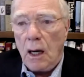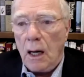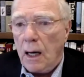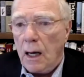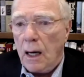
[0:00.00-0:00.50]

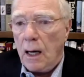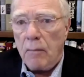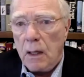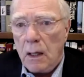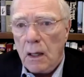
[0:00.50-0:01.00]

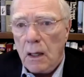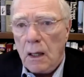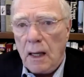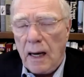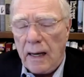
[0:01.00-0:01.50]

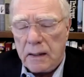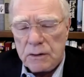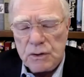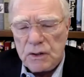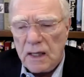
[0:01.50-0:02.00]
I
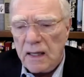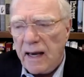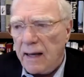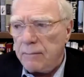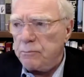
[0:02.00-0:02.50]
can say
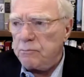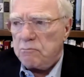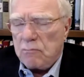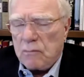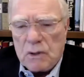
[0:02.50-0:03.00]
that
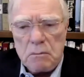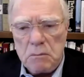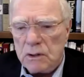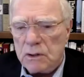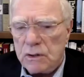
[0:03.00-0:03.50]

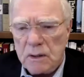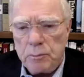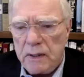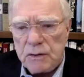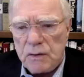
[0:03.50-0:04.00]
as
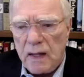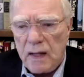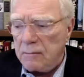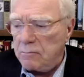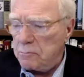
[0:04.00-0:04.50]
simply as
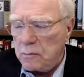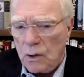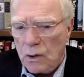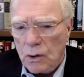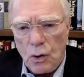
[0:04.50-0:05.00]
that,
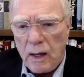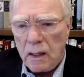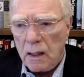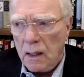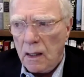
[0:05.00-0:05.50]

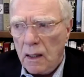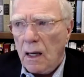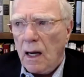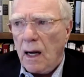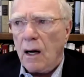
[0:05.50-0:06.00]
knowing
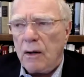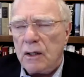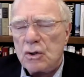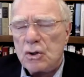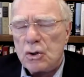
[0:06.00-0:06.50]
how
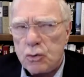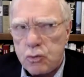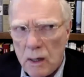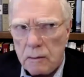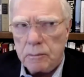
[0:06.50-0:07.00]

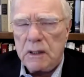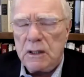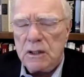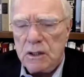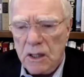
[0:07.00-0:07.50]

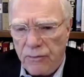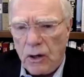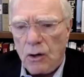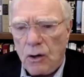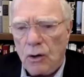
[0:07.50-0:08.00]
incredibly
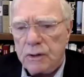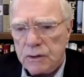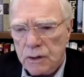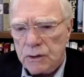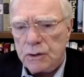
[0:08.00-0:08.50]
difficult
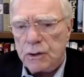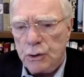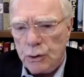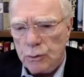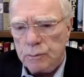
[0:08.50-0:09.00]
this is to do.